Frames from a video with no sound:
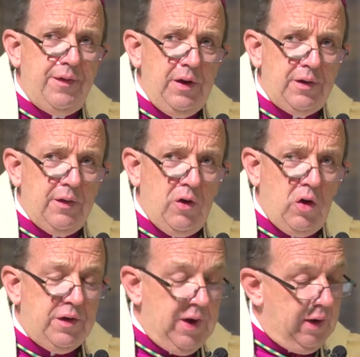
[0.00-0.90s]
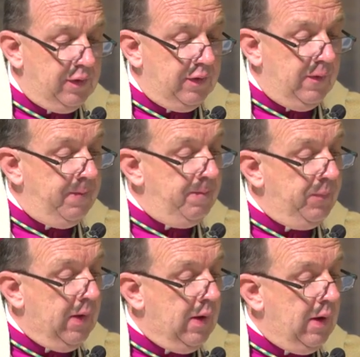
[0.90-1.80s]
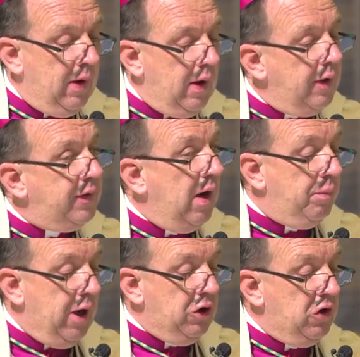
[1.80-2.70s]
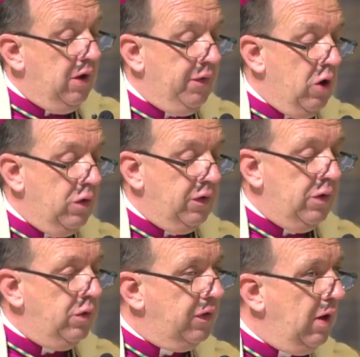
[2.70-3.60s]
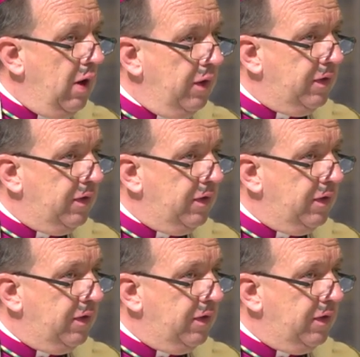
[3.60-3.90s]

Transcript: Feast of All Saints, a celebration of those whose